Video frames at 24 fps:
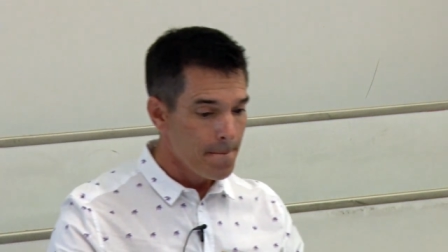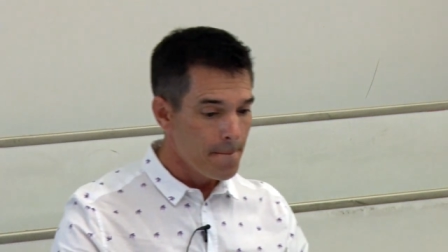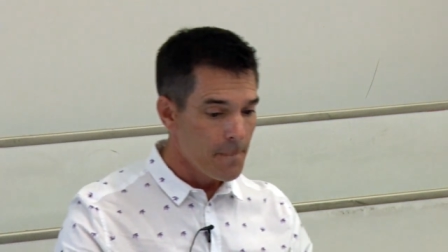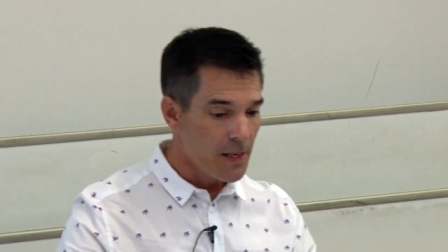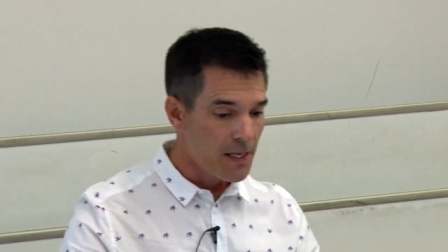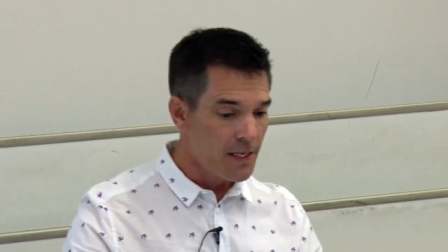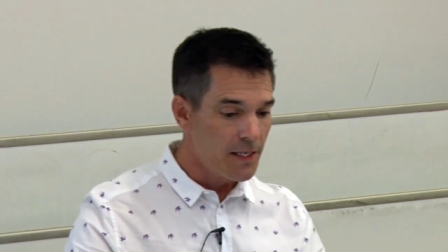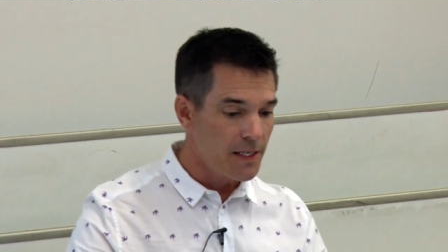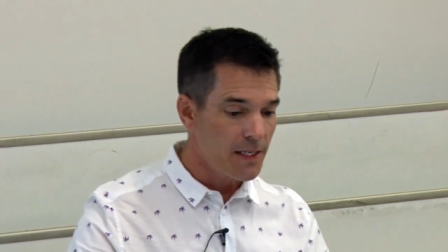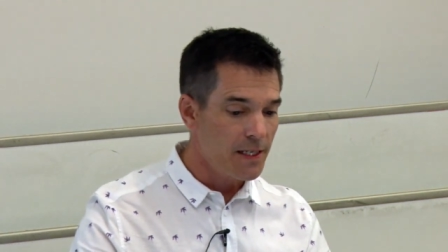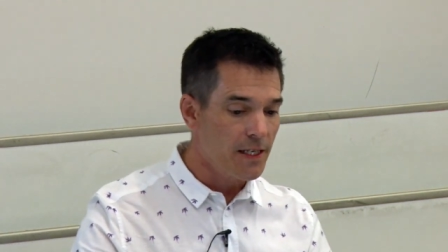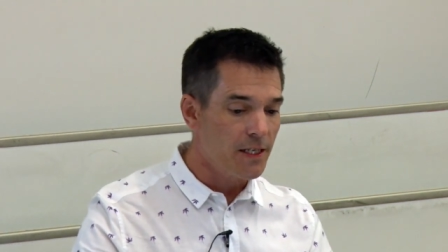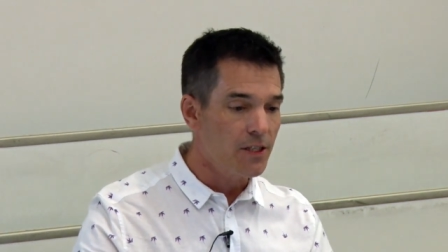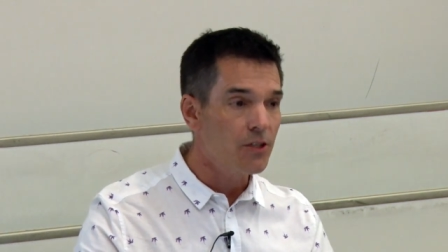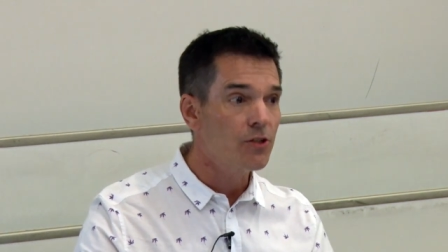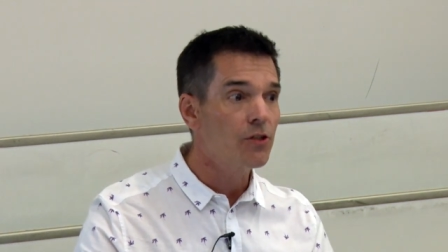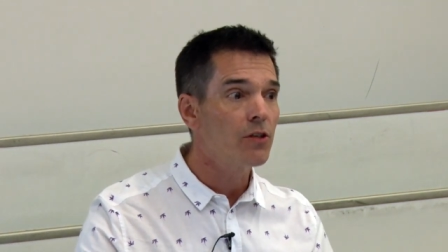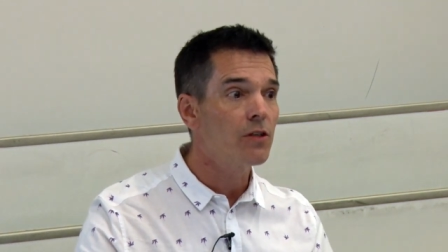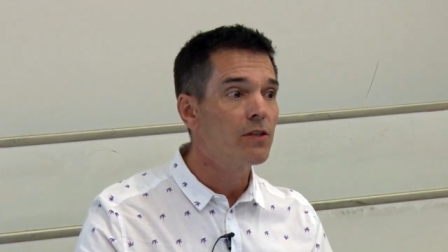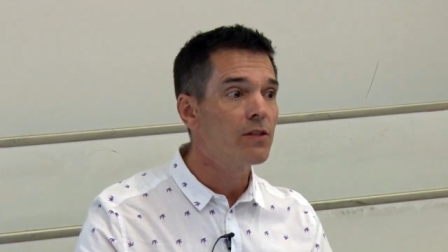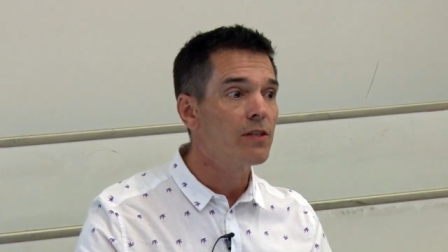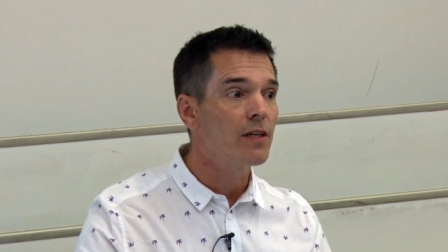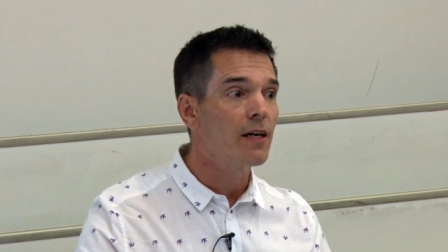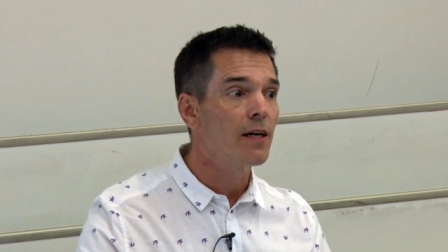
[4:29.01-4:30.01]
Indeed, it
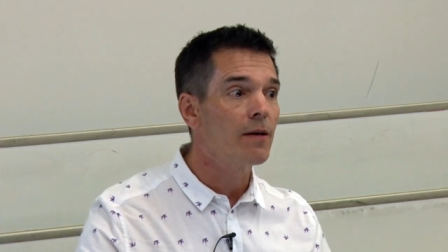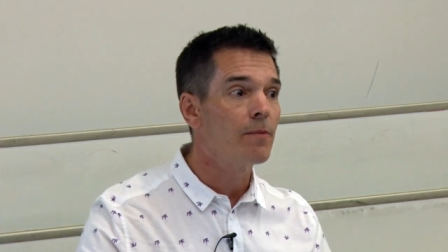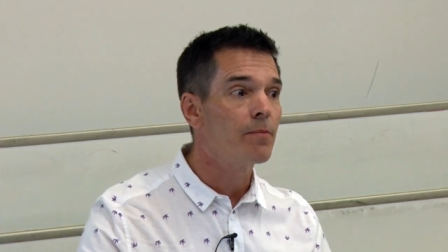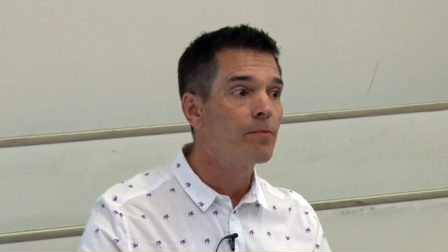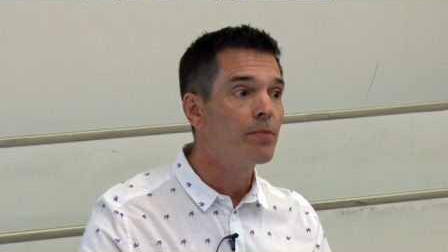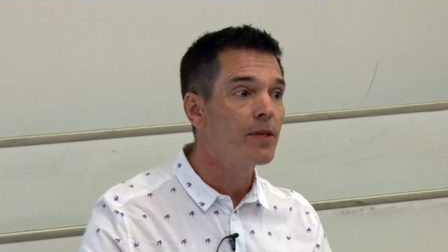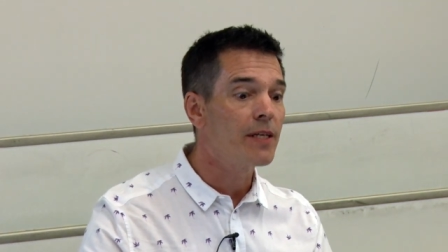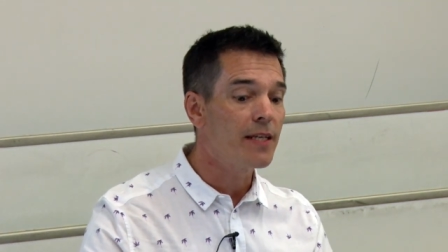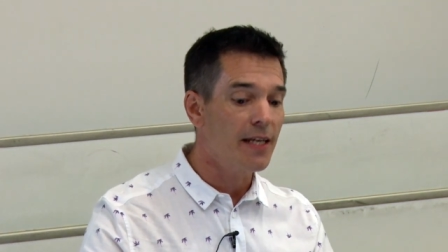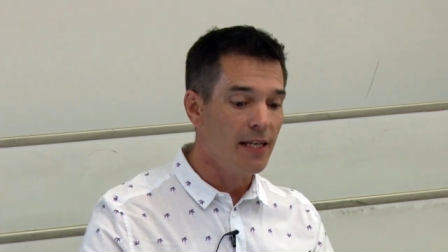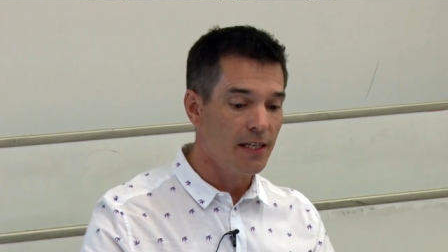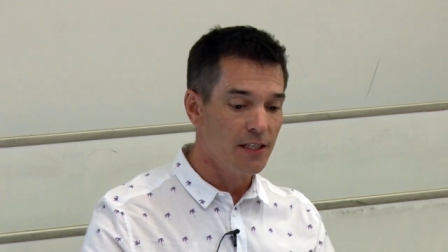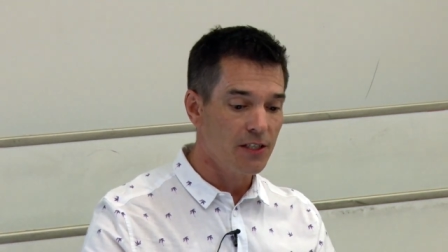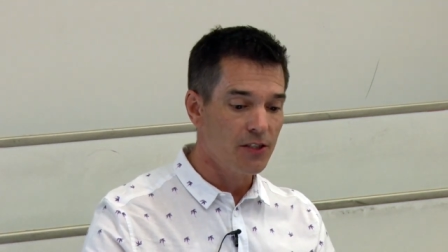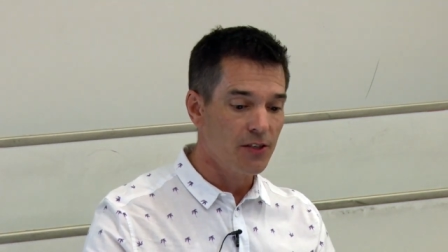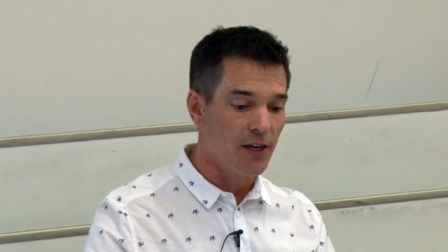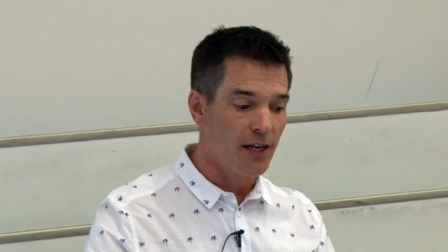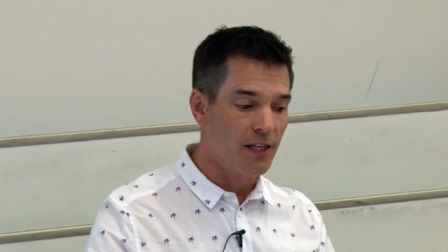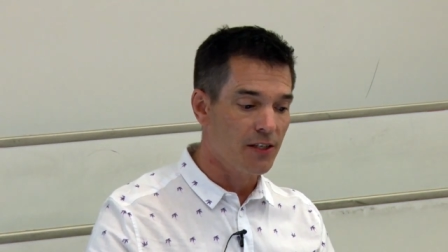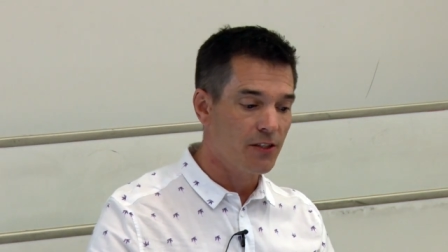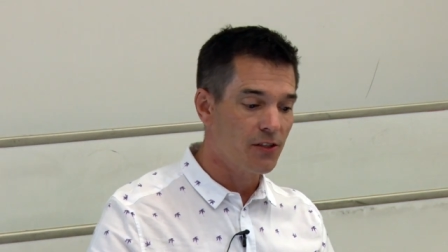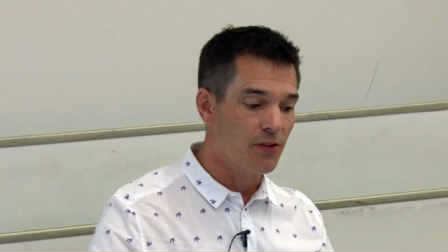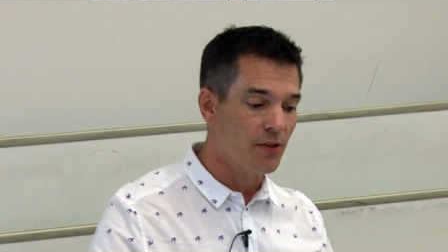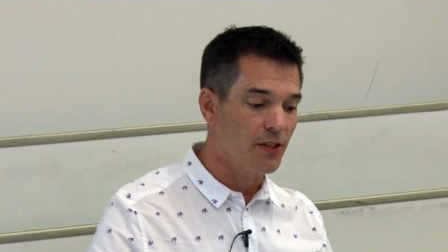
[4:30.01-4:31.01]
should um, begin to
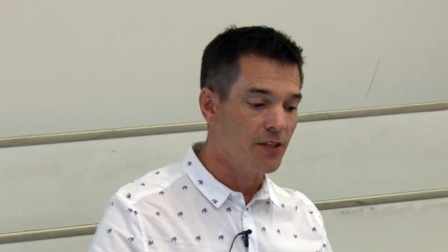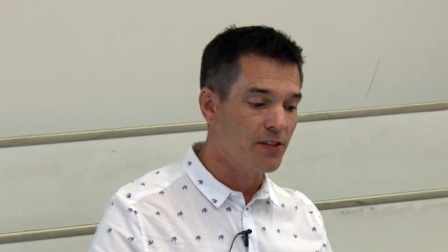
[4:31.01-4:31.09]
answer